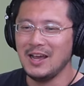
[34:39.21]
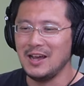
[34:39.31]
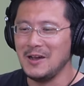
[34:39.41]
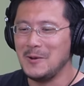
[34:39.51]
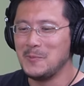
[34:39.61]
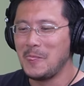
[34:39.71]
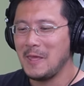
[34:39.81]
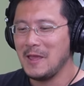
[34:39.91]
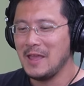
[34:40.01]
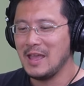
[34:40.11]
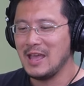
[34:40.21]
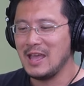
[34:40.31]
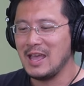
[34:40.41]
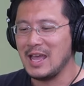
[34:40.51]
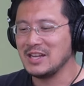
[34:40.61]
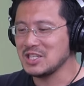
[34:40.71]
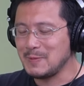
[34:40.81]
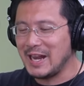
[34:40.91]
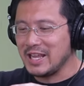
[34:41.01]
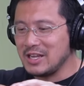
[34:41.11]
Um, and just
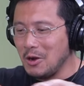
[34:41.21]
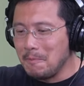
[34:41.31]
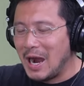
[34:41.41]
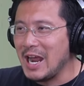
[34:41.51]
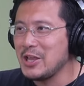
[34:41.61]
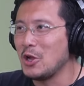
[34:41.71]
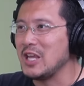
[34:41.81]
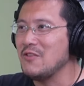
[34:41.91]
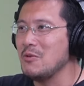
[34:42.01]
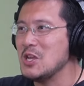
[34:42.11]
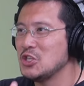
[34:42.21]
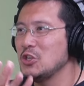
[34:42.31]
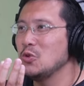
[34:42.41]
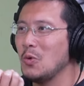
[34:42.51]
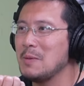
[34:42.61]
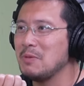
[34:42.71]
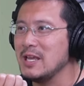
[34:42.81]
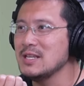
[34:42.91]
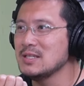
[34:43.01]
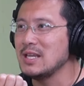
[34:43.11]
by like compiling all the information into one
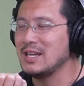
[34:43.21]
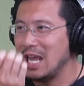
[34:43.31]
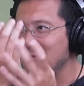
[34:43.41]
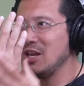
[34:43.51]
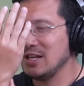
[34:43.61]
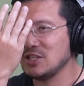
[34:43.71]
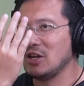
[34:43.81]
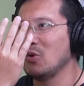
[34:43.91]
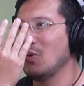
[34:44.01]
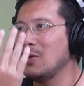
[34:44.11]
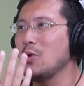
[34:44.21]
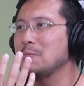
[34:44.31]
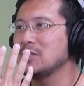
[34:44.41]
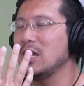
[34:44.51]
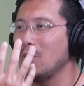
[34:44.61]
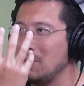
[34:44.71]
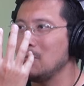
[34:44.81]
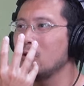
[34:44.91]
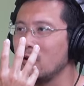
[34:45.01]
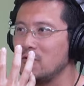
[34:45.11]
place and having it just on one website where
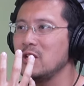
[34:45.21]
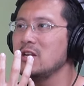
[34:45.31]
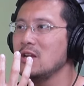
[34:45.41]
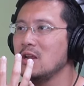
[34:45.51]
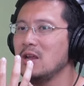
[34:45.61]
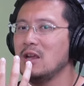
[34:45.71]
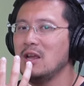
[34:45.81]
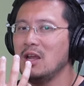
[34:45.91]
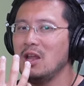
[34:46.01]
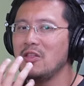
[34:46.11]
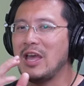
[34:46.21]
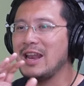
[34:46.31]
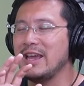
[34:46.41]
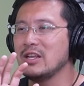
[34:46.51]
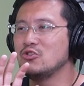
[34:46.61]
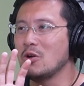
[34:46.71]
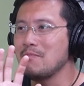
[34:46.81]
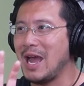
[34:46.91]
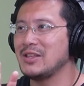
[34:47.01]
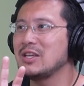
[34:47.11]
people could read, that like
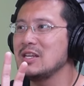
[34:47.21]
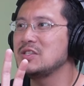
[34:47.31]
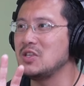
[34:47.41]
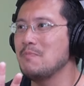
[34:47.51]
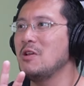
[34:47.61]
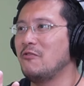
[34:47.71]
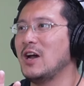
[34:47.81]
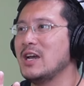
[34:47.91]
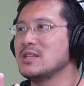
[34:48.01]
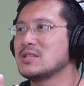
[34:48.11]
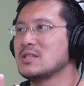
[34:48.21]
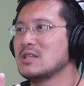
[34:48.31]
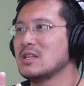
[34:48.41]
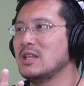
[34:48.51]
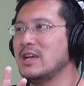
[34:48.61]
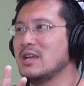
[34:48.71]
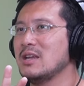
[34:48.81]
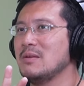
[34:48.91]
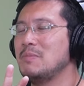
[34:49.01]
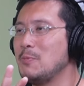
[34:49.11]
dramatically simplifies like
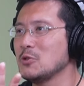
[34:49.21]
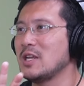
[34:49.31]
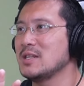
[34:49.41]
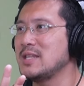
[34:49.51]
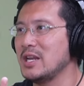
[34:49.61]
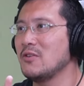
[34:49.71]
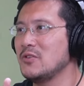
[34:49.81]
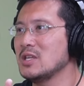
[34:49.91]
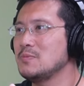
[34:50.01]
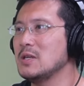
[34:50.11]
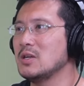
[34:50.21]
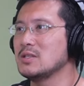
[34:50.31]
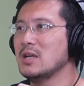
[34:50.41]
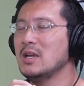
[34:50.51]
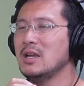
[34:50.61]
people's understanding of things because